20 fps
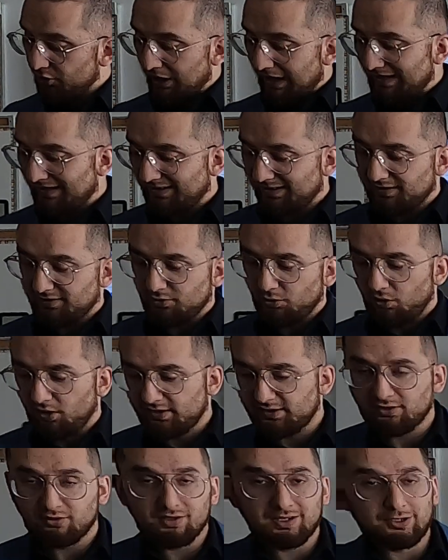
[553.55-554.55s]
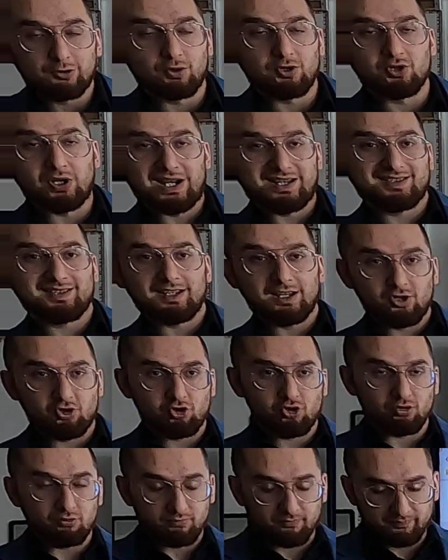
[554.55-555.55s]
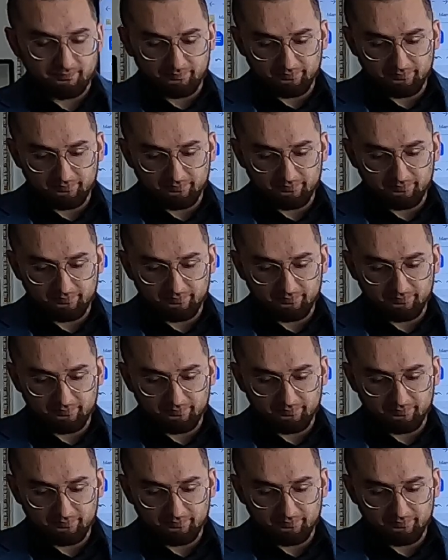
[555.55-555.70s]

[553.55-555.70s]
address the source, you need to address the issue.